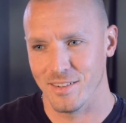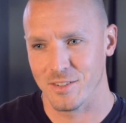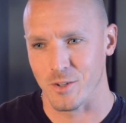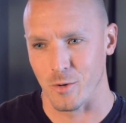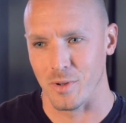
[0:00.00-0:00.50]

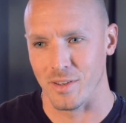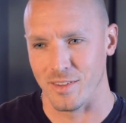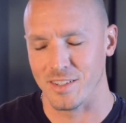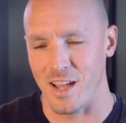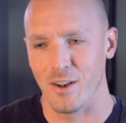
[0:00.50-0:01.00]

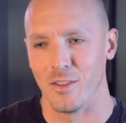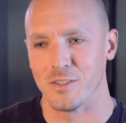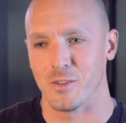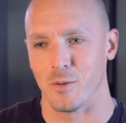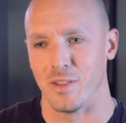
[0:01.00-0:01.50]
title of
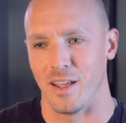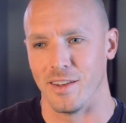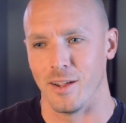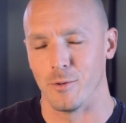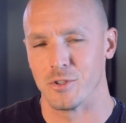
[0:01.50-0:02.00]
the sermon
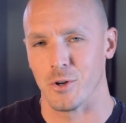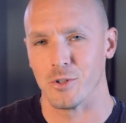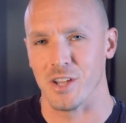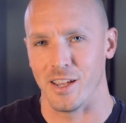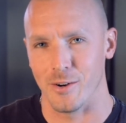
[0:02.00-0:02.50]
that day was
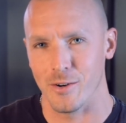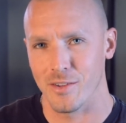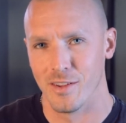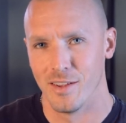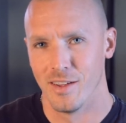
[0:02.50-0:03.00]
Church
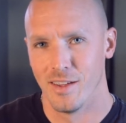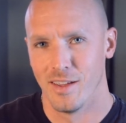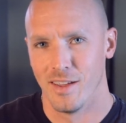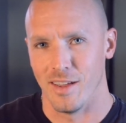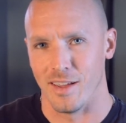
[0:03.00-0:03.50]
Haters.
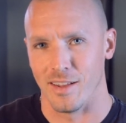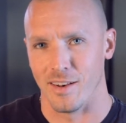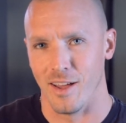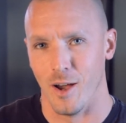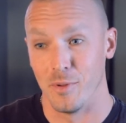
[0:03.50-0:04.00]

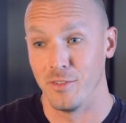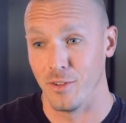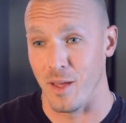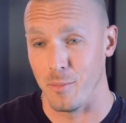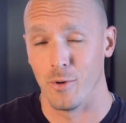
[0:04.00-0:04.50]
And up
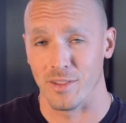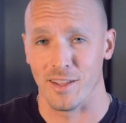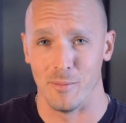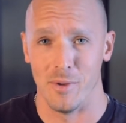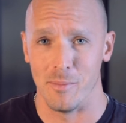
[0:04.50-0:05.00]
until that point,
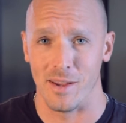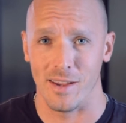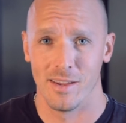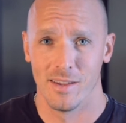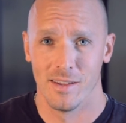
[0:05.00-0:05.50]
that had been
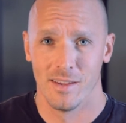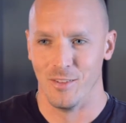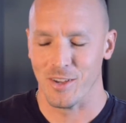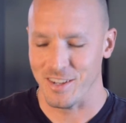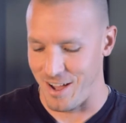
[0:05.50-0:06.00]
me.
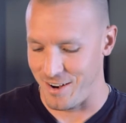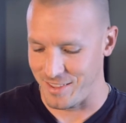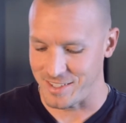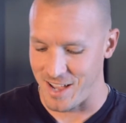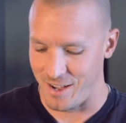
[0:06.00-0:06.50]
Looking down
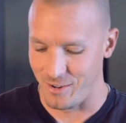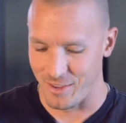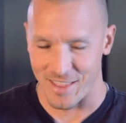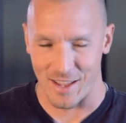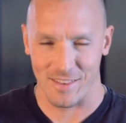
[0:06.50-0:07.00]
at the
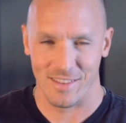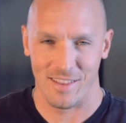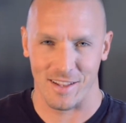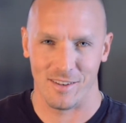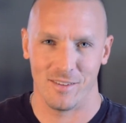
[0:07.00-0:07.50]
title of
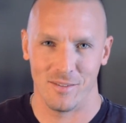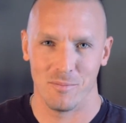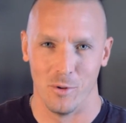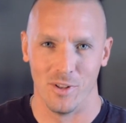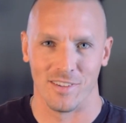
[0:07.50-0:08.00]
that
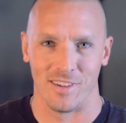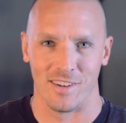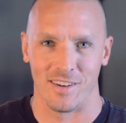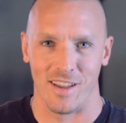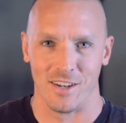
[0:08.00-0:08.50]

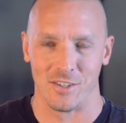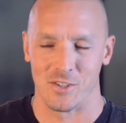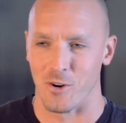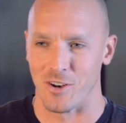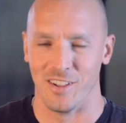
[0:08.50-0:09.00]
bulletin, I
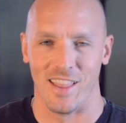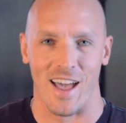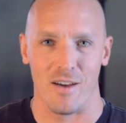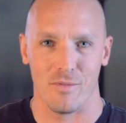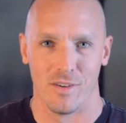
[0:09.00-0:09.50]
just started to
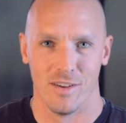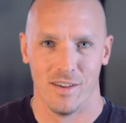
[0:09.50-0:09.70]
laugh.